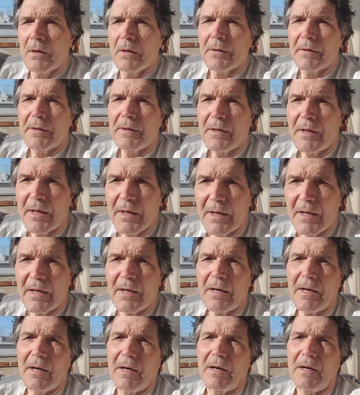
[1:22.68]

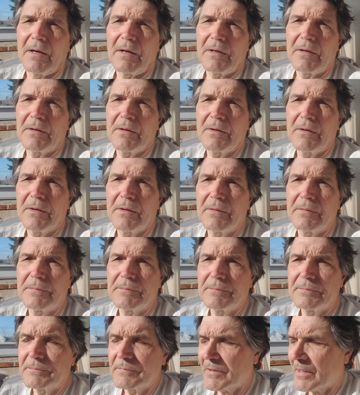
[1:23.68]
Yeah,
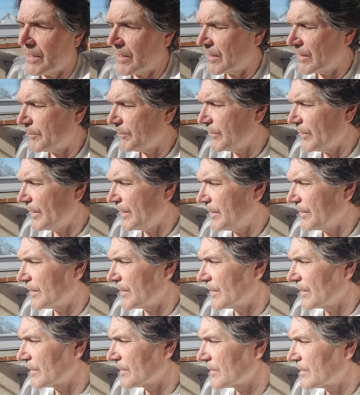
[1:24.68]
got up late
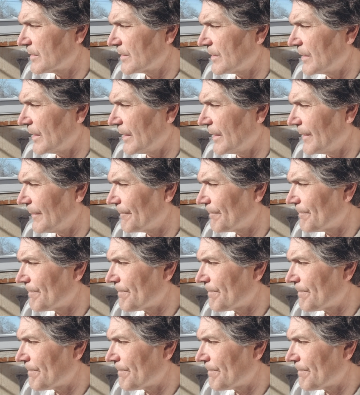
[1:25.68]
again today